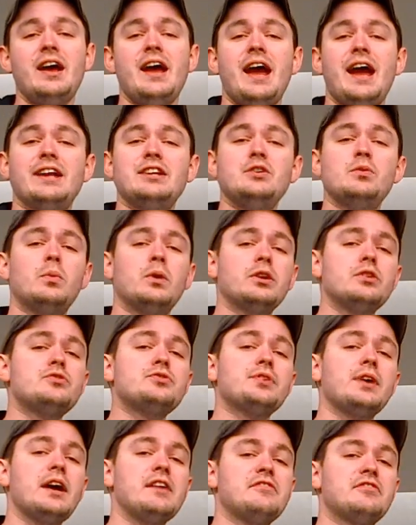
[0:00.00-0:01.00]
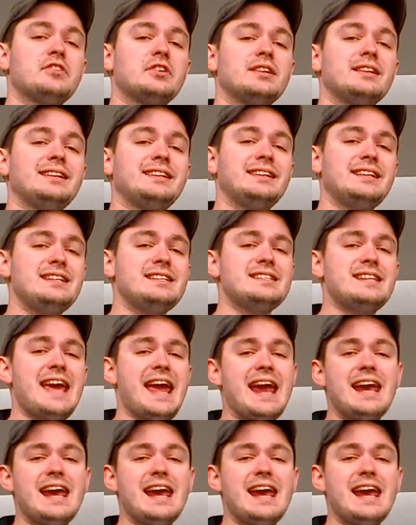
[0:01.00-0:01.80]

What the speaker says: And you want to try for at least